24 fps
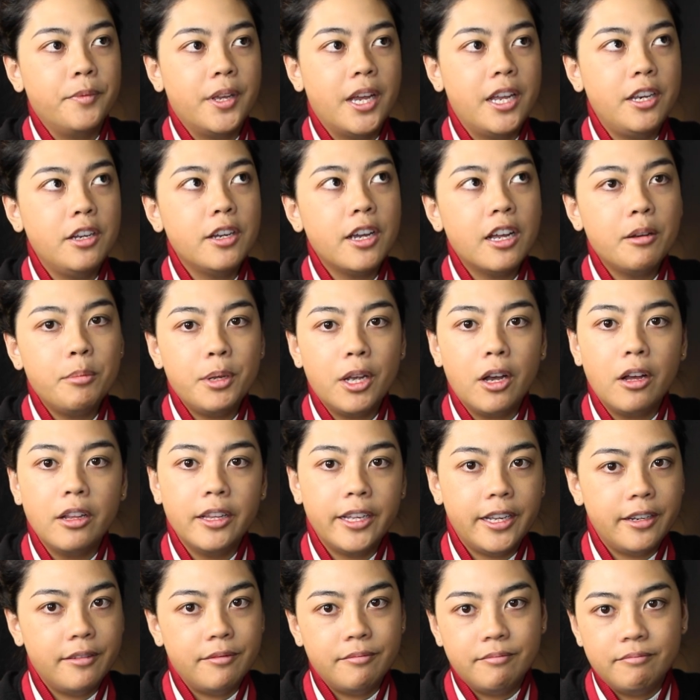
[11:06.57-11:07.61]
And you got to be
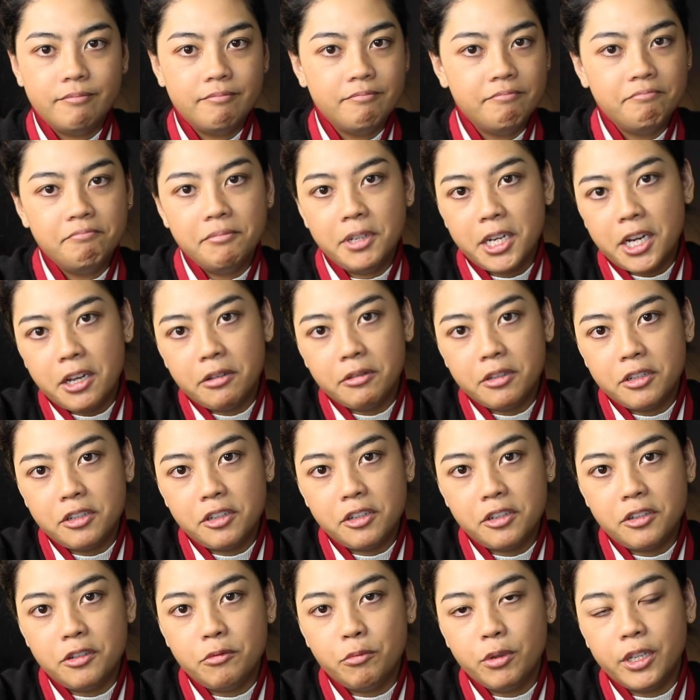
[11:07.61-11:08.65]
all in. You know, there's
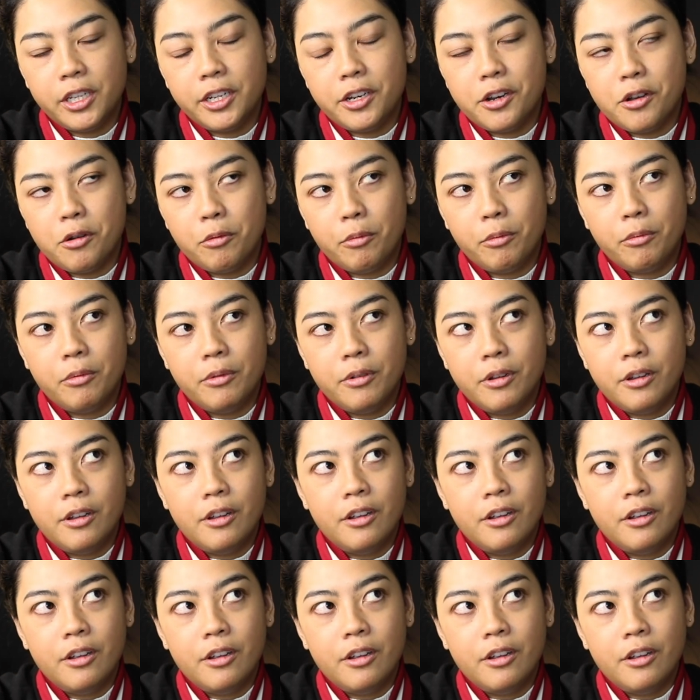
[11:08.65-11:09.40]
just really no